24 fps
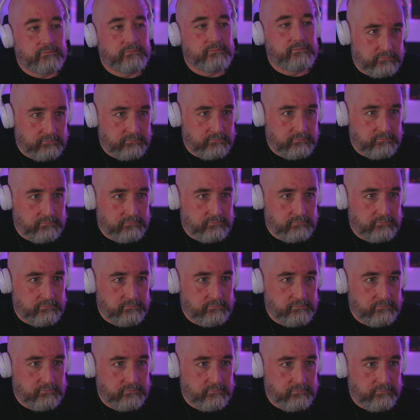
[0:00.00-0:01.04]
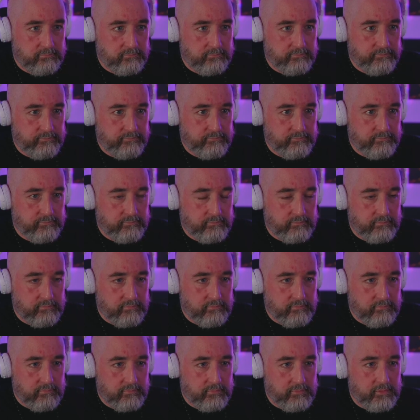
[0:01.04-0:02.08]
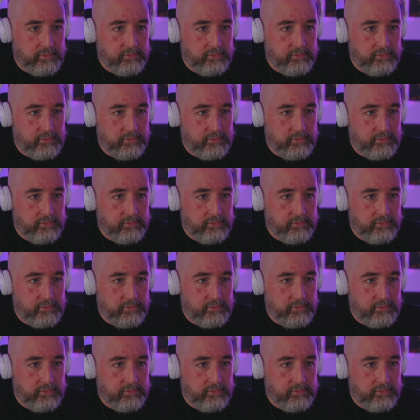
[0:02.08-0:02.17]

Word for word: Do you understand?